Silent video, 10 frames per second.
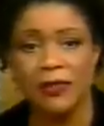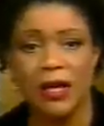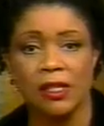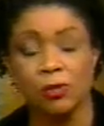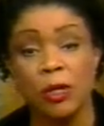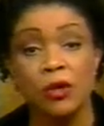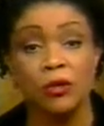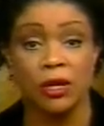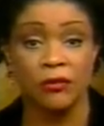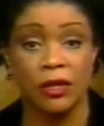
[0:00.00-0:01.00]
that is
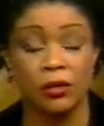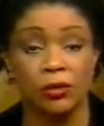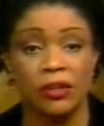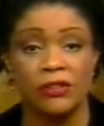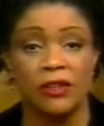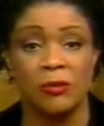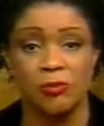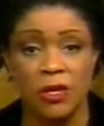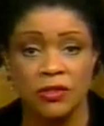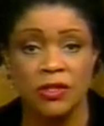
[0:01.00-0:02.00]
Peter Lovey, who is the
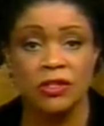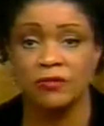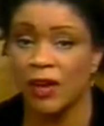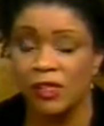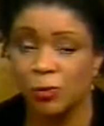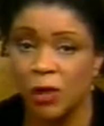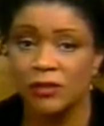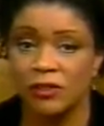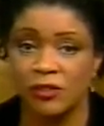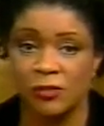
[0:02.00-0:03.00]
Vice
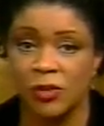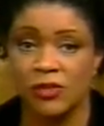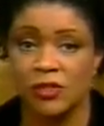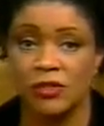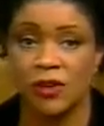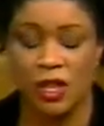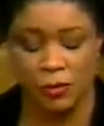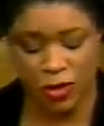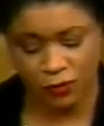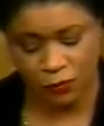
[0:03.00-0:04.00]
President of Business
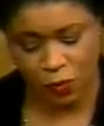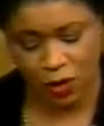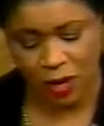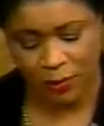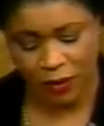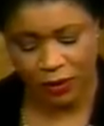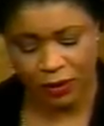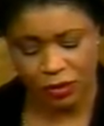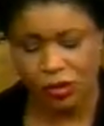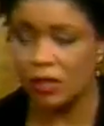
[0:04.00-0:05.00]
Development for
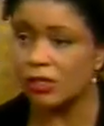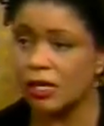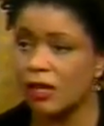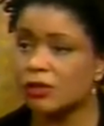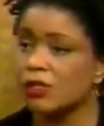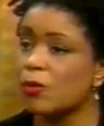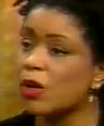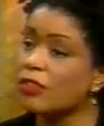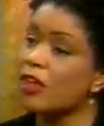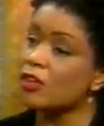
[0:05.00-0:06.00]
American Shuttle Tankers. And I
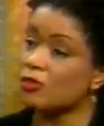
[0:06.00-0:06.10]
want to thank you